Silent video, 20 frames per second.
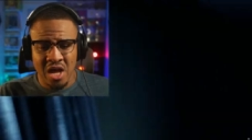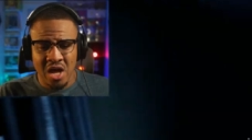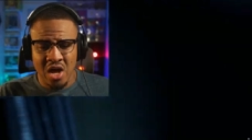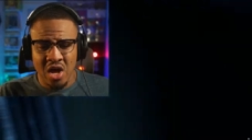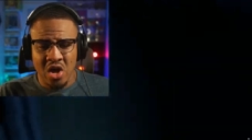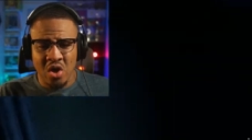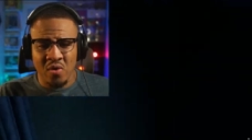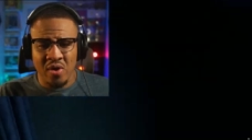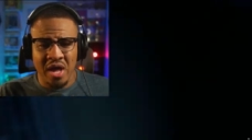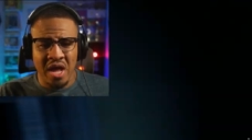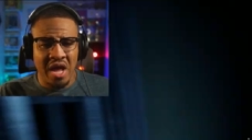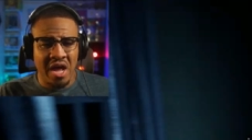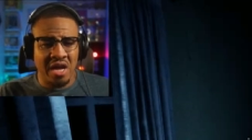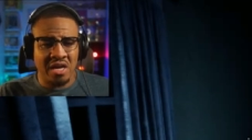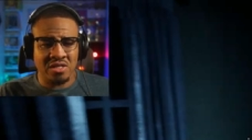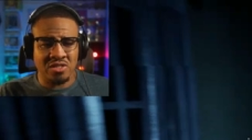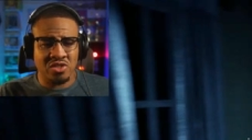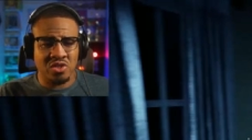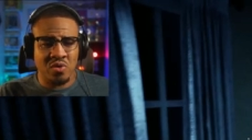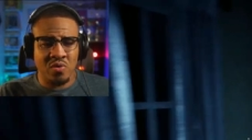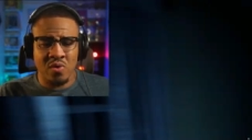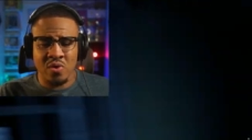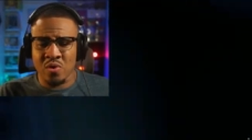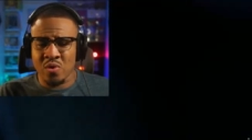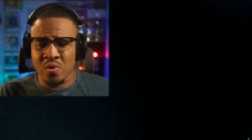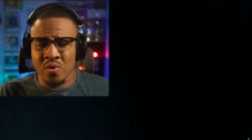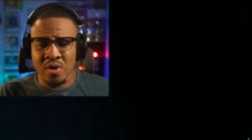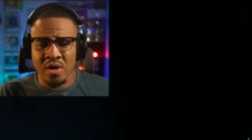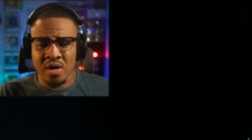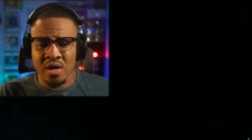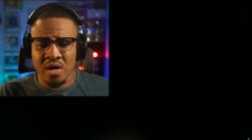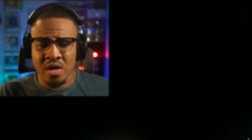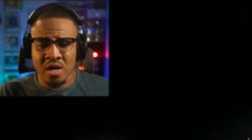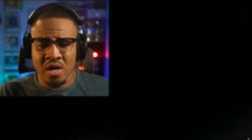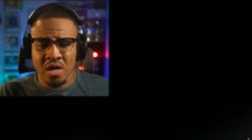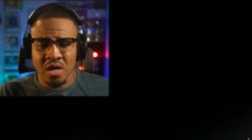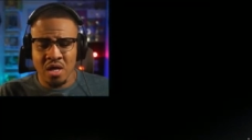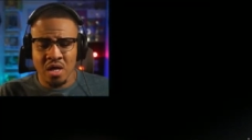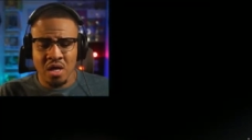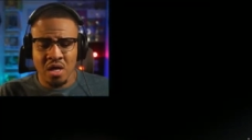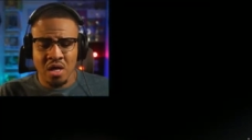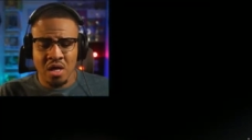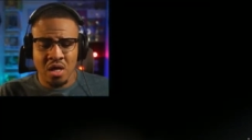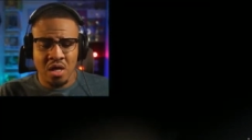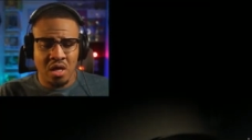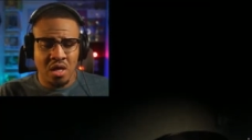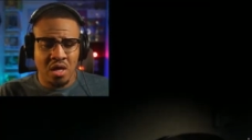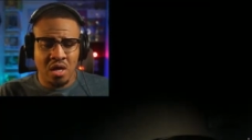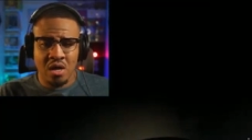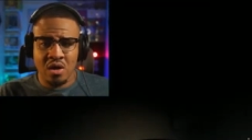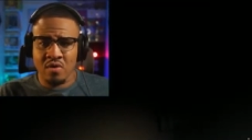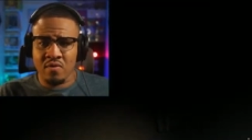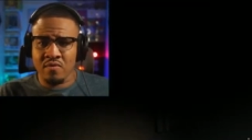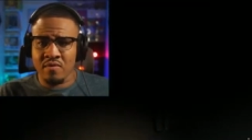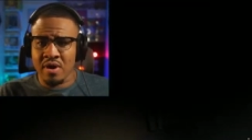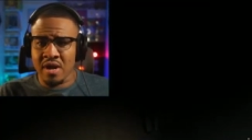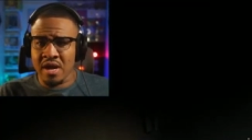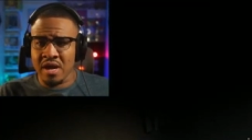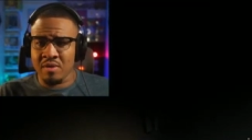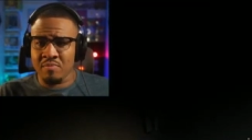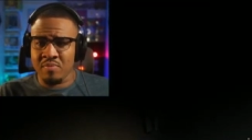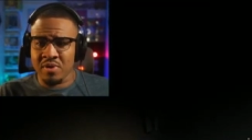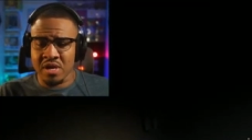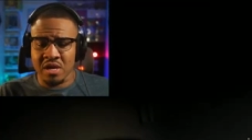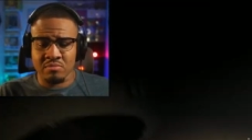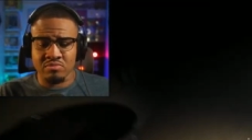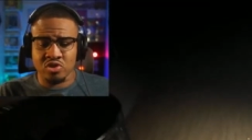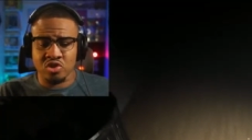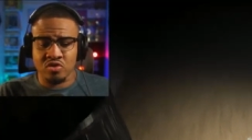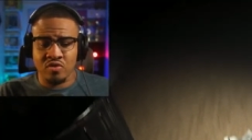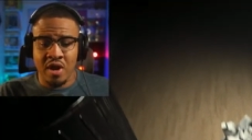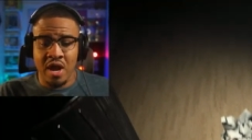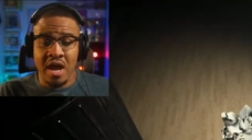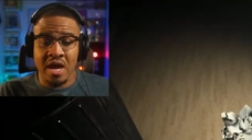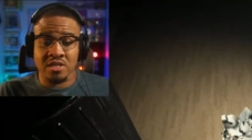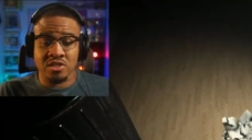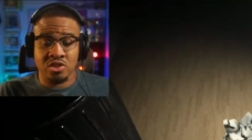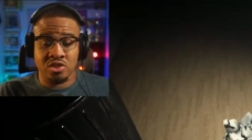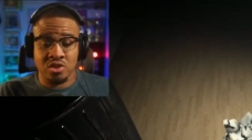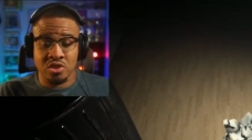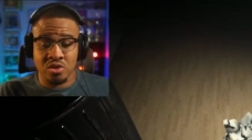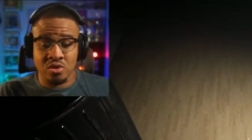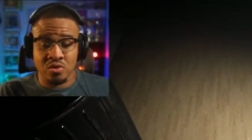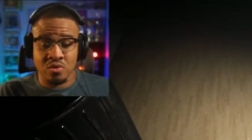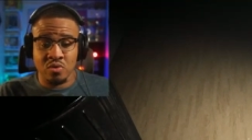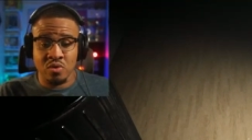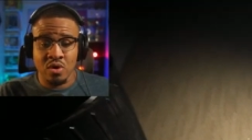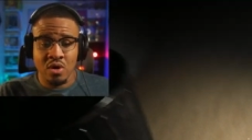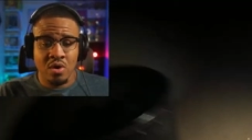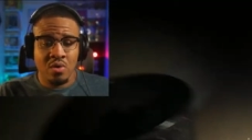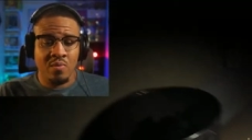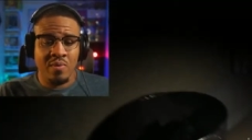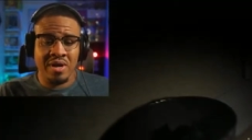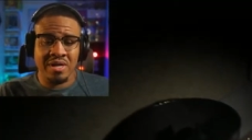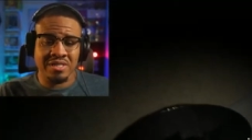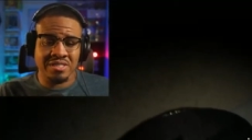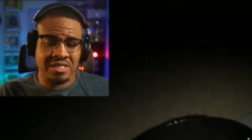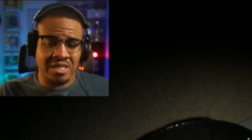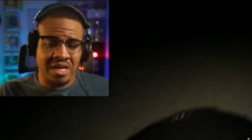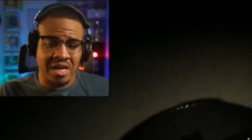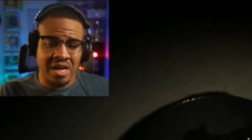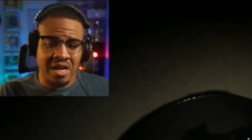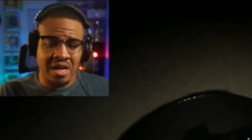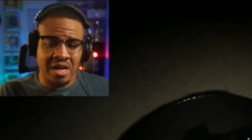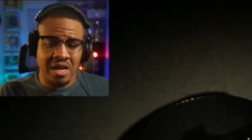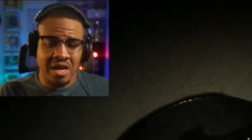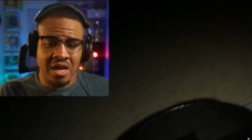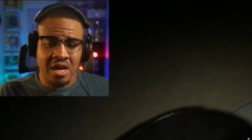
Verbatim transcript: Okay. So, all right. Pick up trash too. Wait a second.